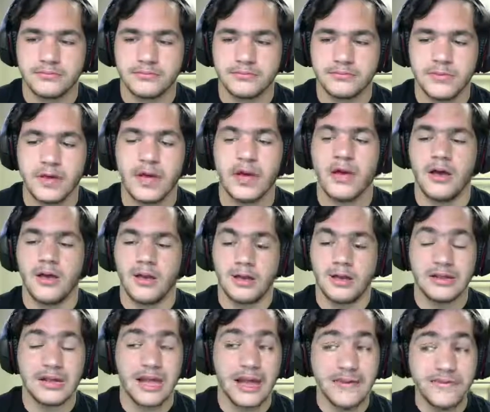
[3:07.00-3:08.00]

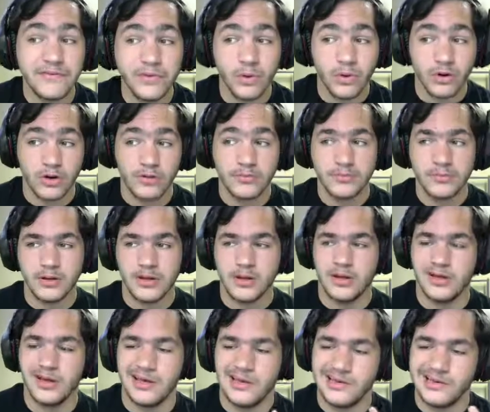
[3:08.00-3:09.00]
Life Orb,
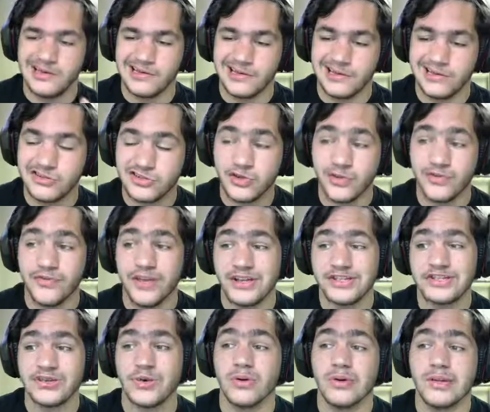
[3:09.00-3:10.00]
Assault
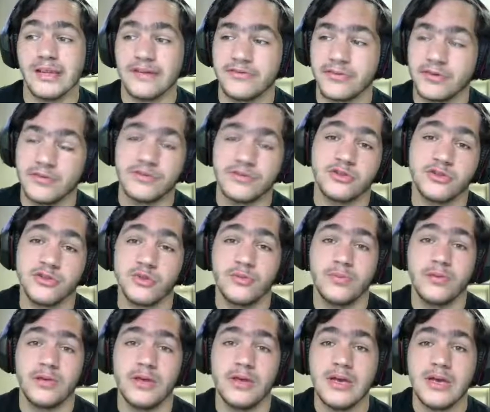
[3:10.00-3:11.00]
Vest, or Leftovers would
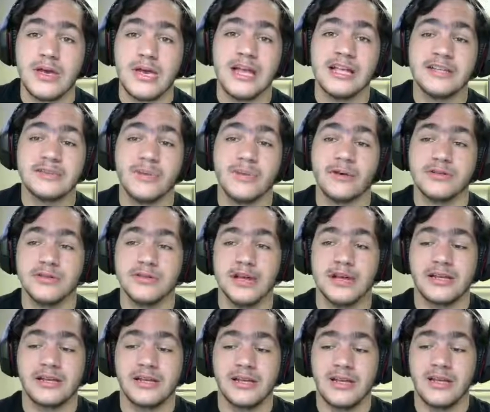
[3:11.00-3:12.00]
be its most
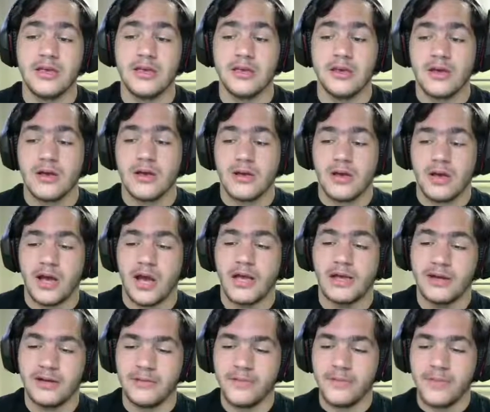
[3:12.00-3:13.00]
likely
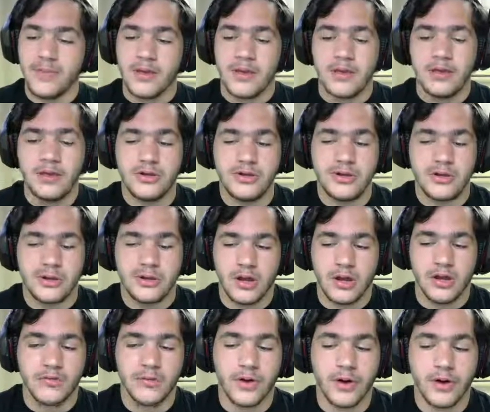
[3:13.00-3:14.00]
item, and you could
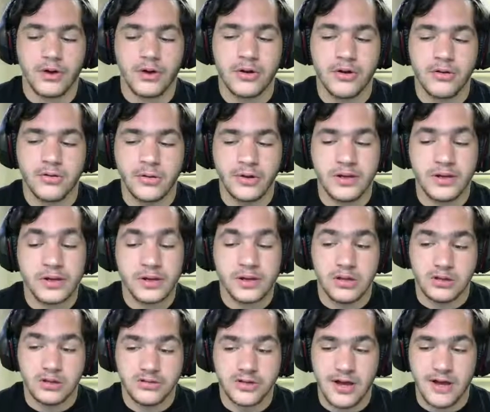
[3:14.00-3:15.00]
run Earthquake,
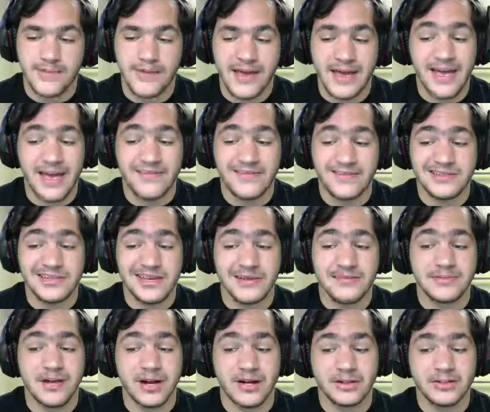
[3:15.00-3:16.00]
Close Combat, Heavy Slam,
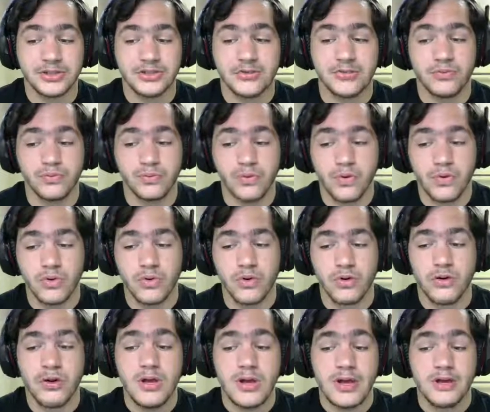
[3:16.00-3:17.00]
Toxic,
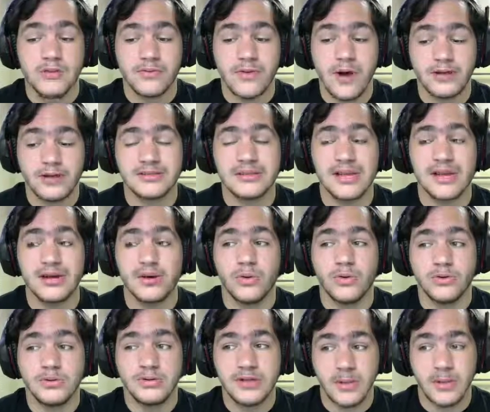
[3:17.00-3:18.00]
Roar, Rock Slide,
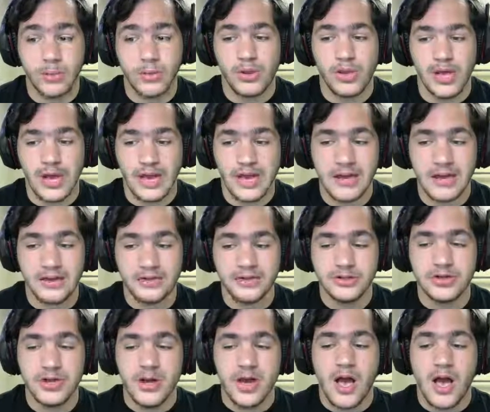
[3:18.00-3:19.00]
or Double
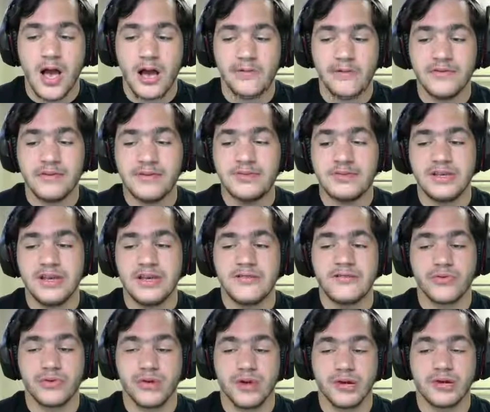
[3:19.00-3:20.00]
Edge. Obviously, if
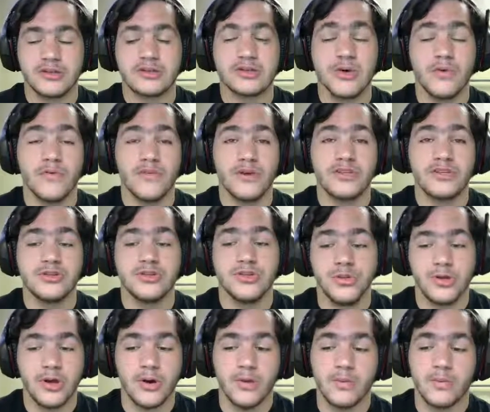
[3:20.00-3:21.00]
you're running Assault Vest, you
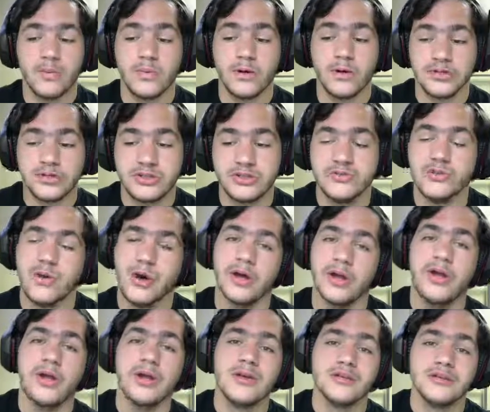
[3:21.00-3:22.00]
don't want to run
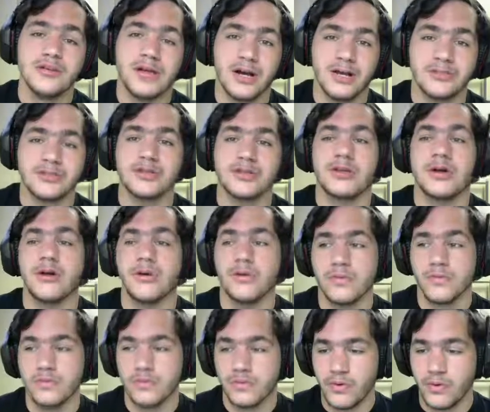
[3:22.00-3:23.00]
Toxic
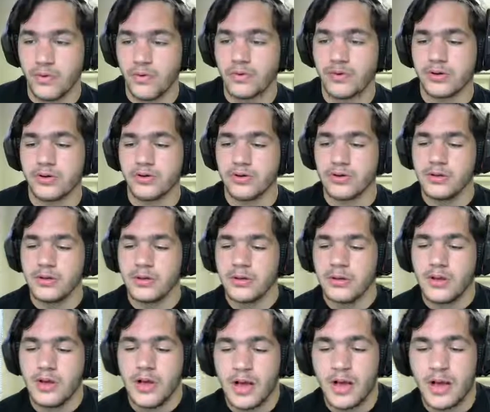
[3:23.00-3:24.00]
or Roar.
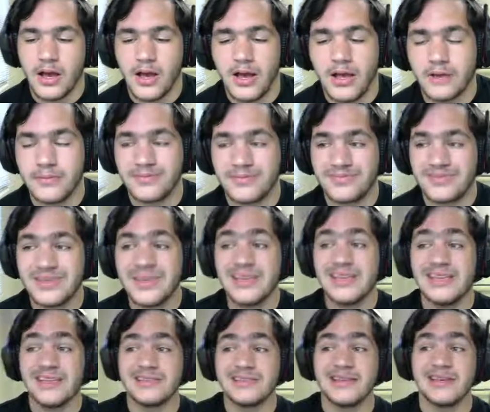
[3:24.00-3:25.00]
He
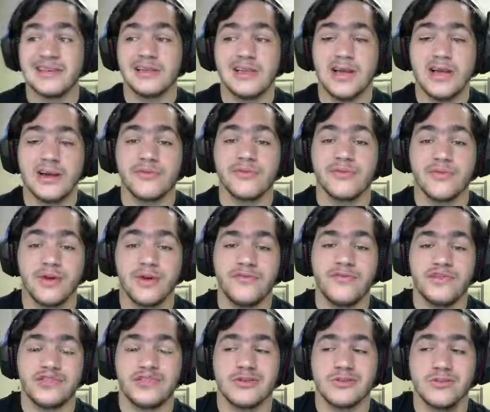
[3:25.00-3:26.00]
gets a lot of great
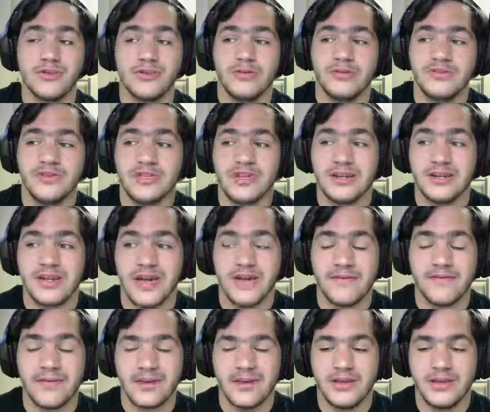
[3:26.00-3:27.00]
physical moves. He doesn't
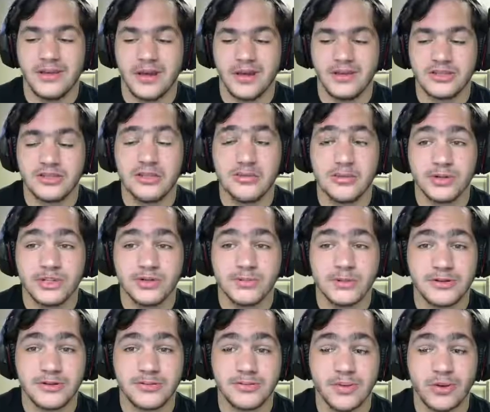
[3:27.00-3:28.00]
have any too much
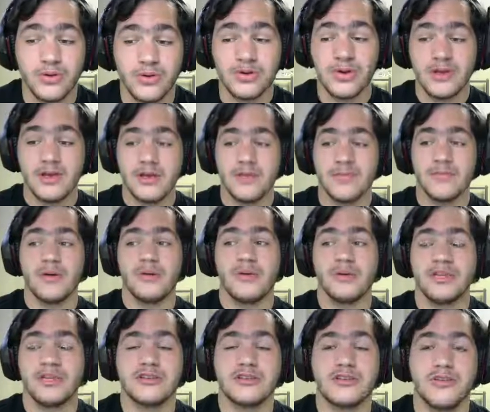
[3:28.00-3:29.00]
special bulk, but
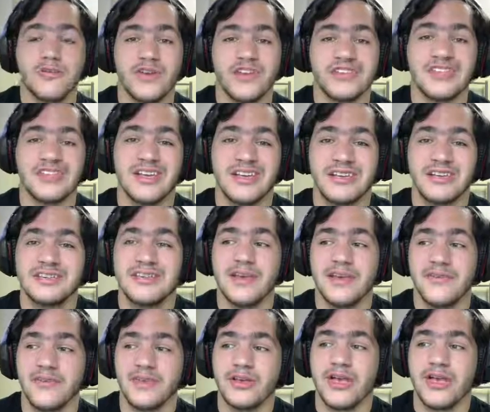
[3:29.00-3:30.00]
with the Assault Vest, that could
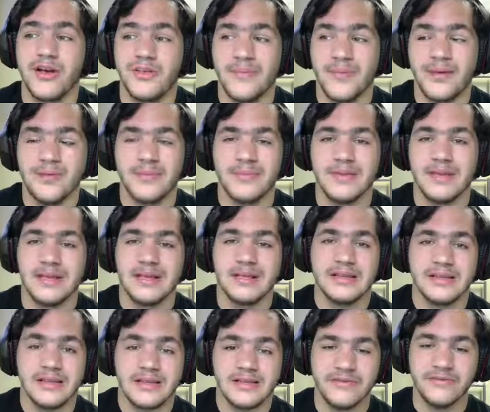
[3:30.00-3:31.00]
definitely help him
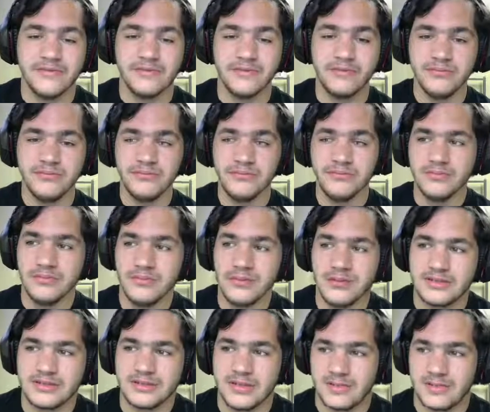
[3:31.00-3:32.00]
live
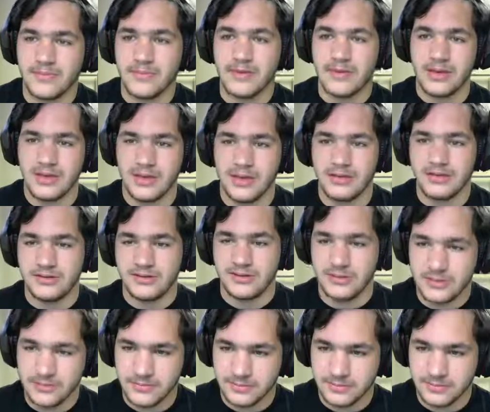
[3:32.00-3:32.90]
some hits.